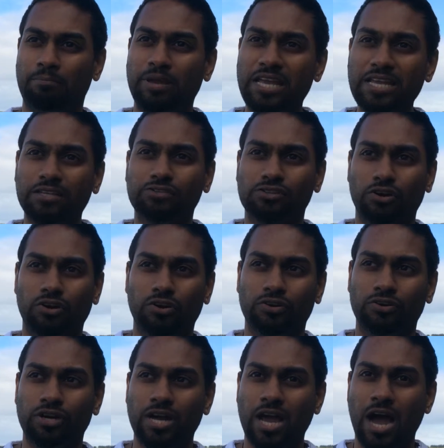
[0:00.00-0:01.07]
being
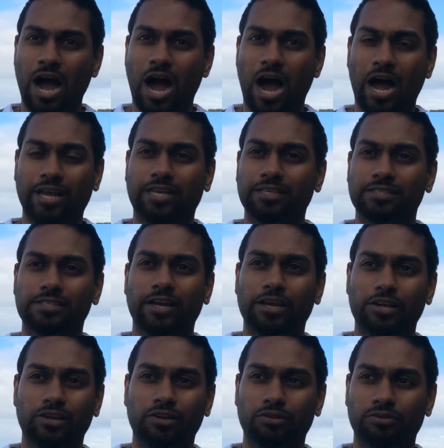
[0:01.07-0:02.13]
so, I can
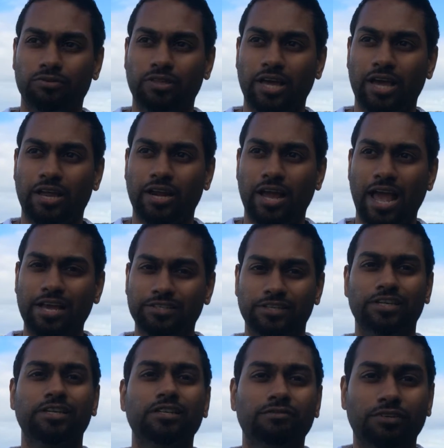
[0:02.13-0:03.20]
say to you that as
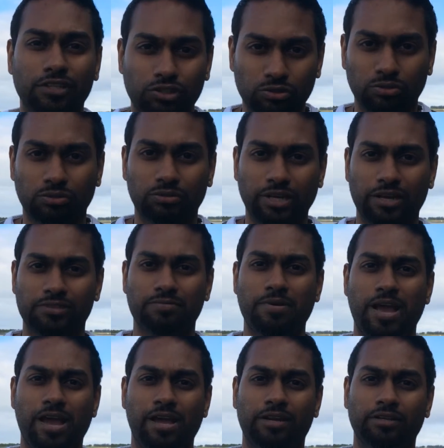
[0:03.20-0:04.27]
an individual, as a
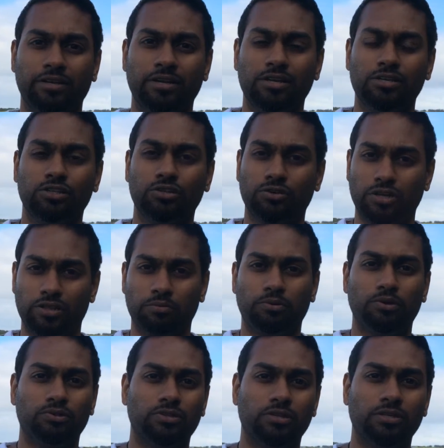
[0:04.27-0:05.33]
man to another
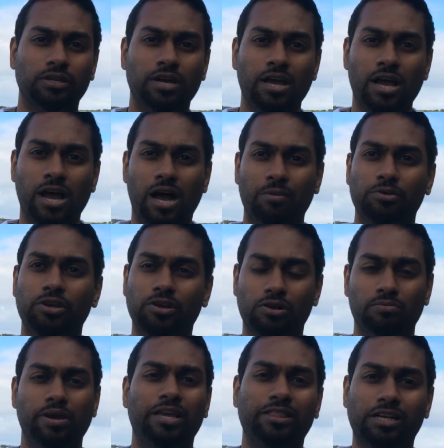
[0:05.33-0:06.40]
person, I'm here
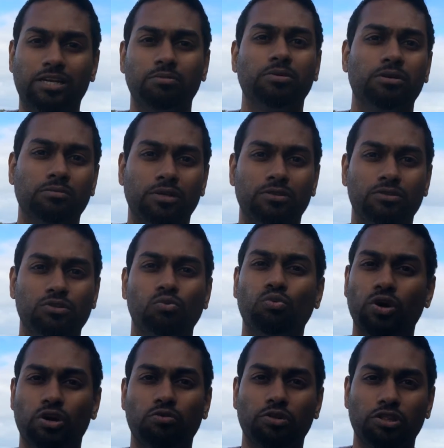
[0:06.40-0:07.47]
to make that commitment to
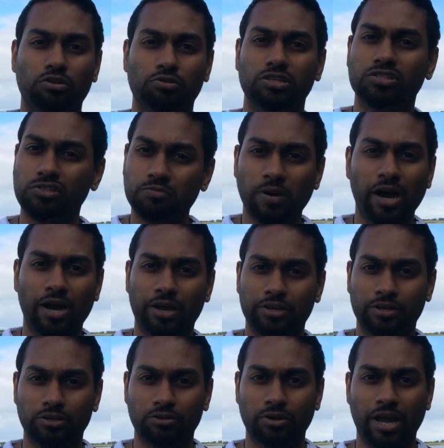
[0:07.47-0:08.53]
work with you and inspire
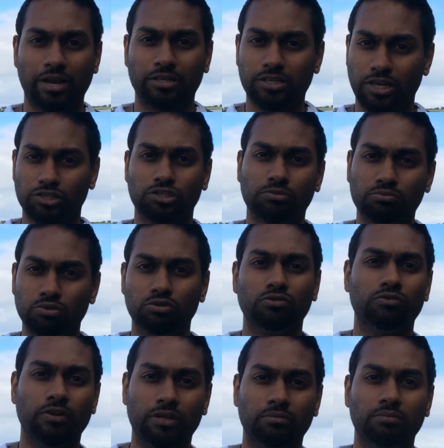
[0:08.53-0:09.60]
you and touch,
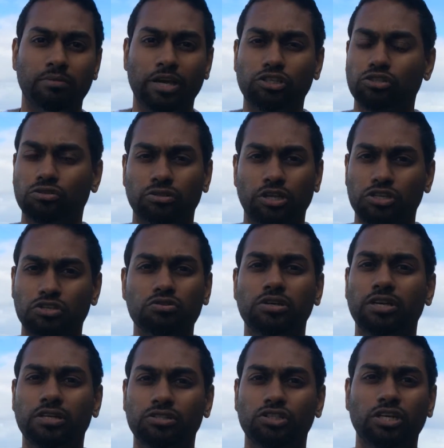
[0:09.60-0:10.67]
move, and make sure that you
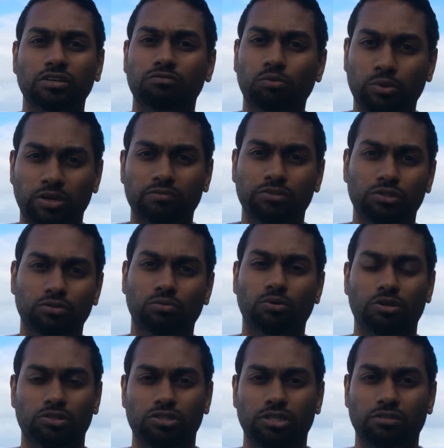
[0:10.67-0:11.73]
can achieve whatever you
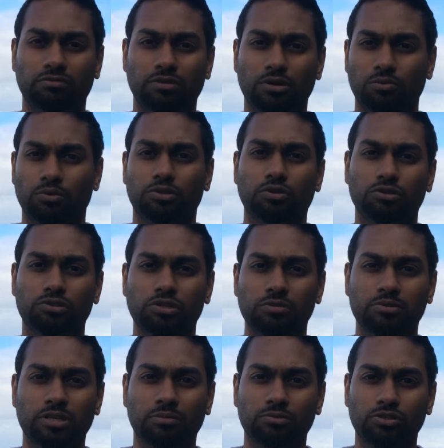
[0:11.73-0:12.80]
want to achieve with your
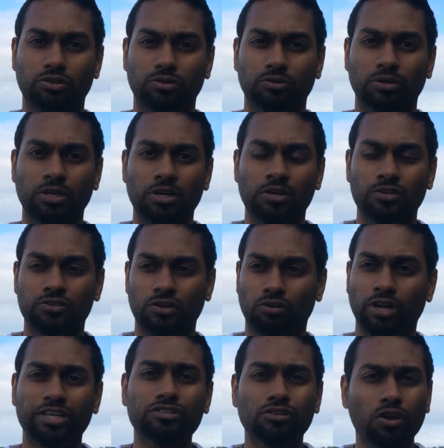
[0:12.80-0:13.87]
dreams come true. So
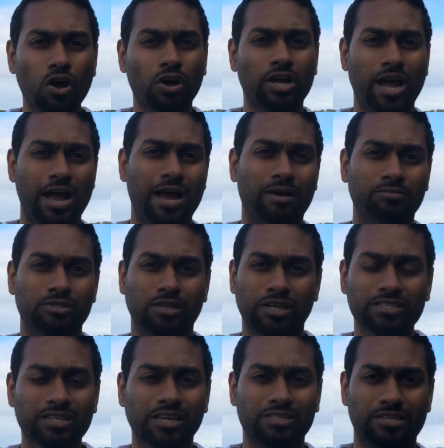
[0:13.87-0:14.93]
let's lock arms,
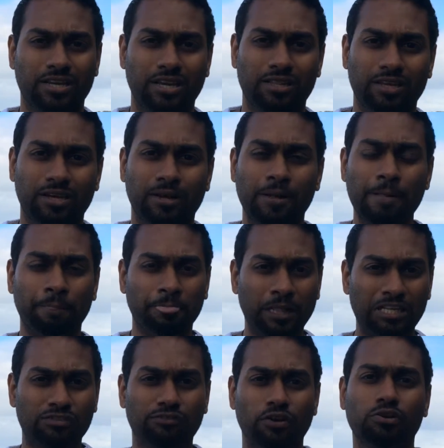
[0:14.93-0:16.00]
let's get together,
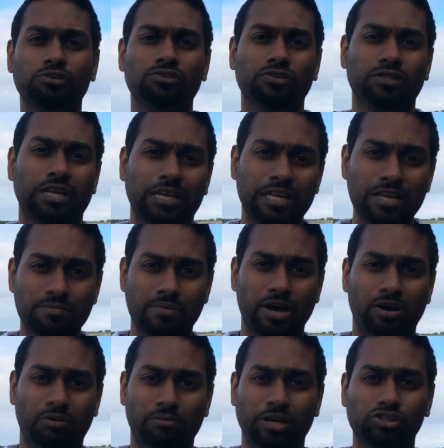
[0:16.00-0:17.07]
let's focus on that
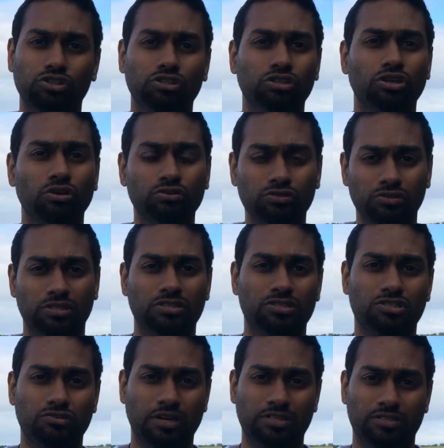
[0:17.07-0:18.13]
email, make sure you go through the
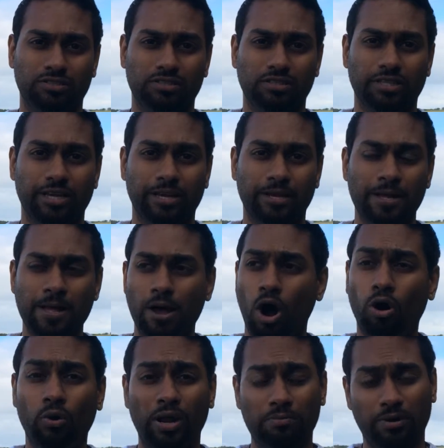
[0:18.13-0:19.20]
instructions in there.
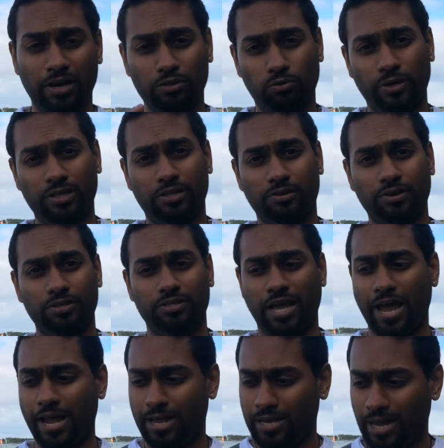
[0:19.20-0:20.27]
Oh, and by the way, there is
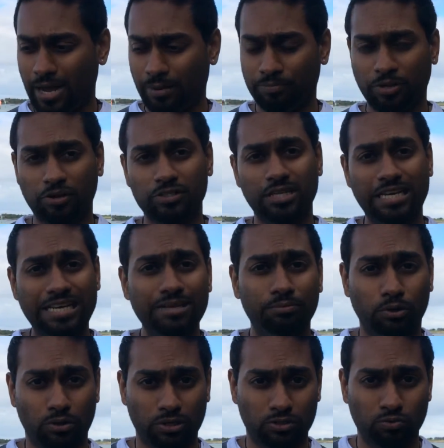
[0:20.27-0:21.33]
an
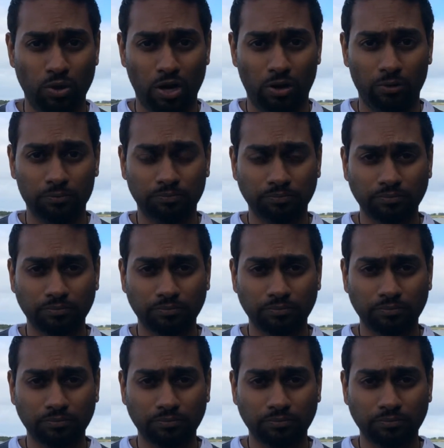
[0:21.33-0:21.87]
ebook as well.